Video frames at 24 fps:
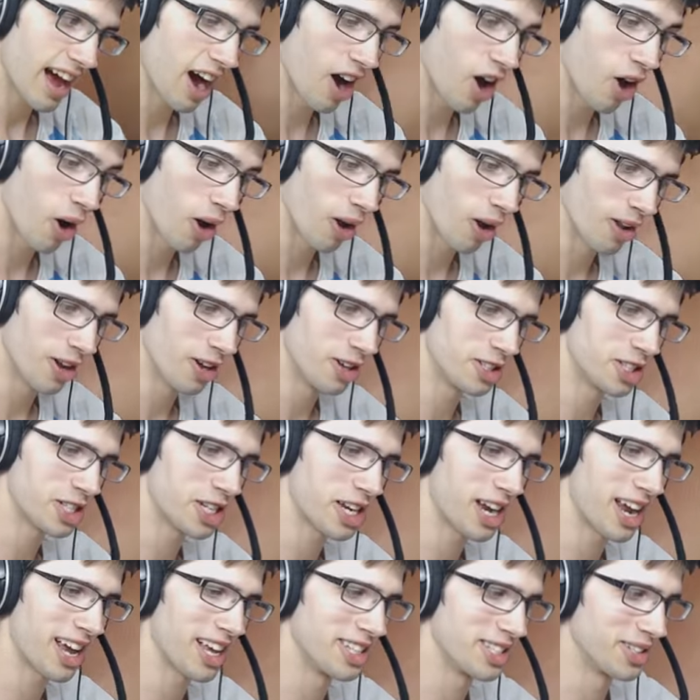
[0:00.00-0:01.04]
a holo
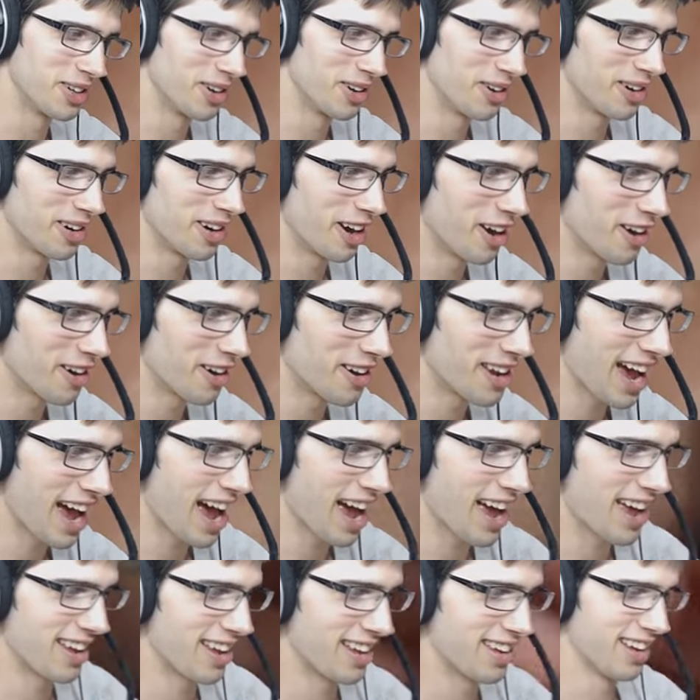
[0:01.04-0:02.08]
Chesnaught.
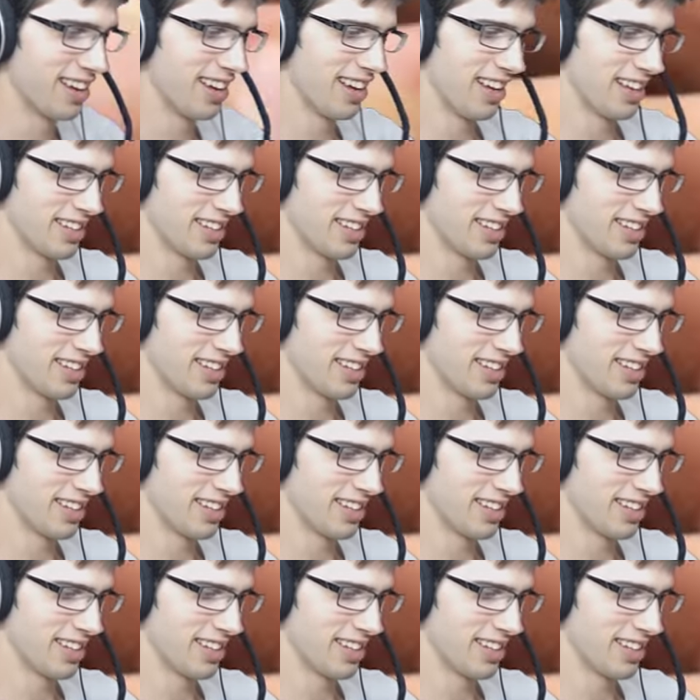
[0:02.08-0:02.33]
Okay,